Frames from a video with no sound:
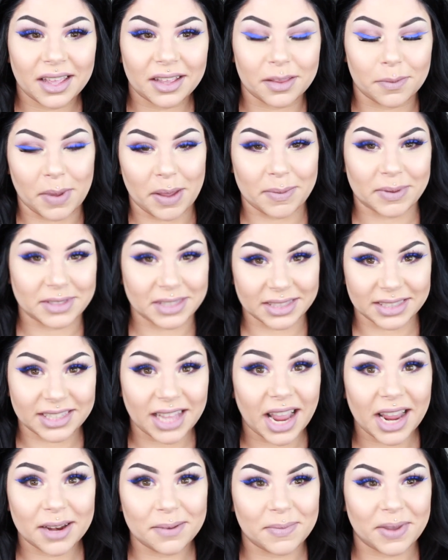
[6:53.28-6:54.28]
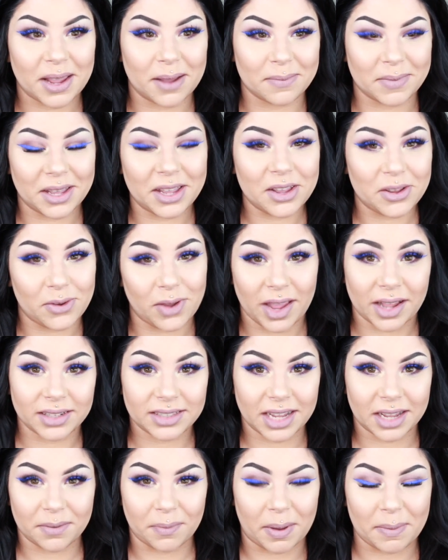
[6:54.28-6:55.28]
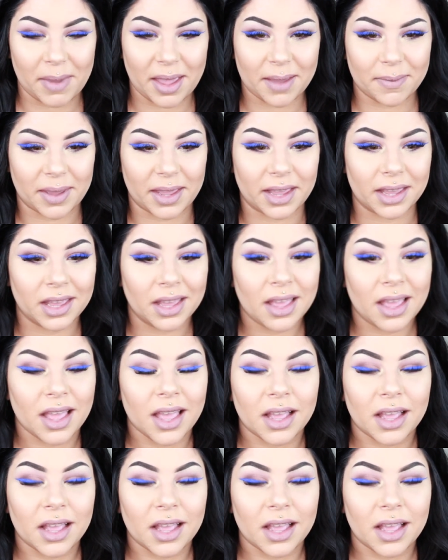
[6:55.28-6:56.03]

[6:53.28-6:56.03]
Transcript: the baby's inside me. I'm like, you can't take my baby.